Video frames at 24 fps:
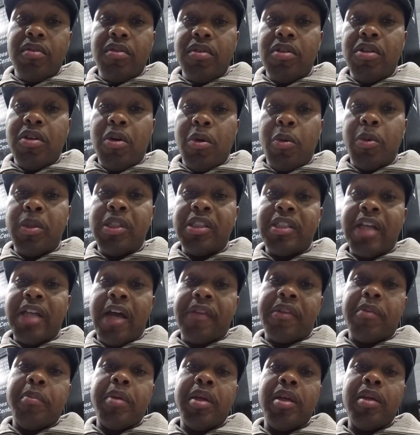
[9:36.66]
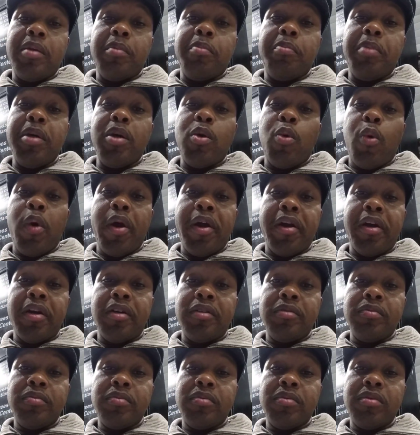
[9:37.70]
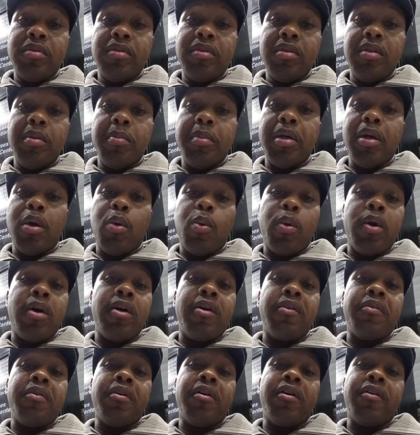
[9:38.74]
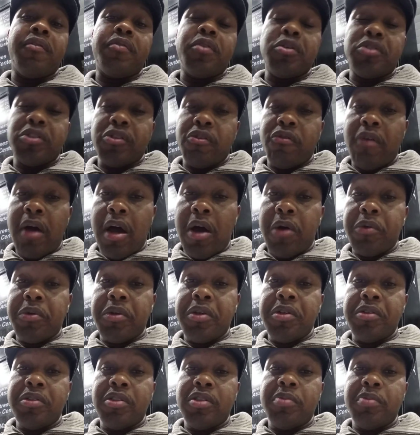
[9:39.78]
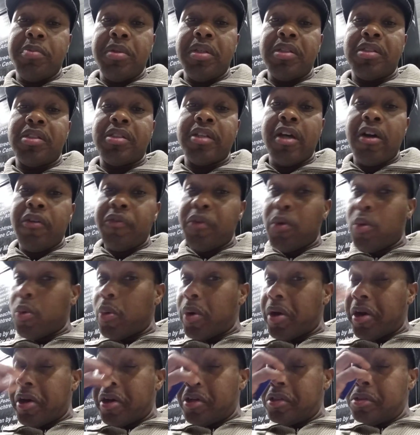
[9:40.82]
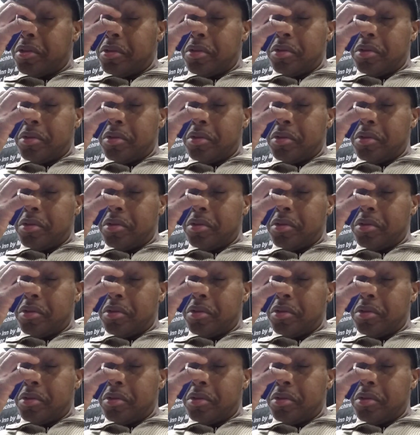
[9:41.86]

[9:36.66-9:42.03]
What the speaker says: you know, we just have to be aware of your surroundings, be self-aware,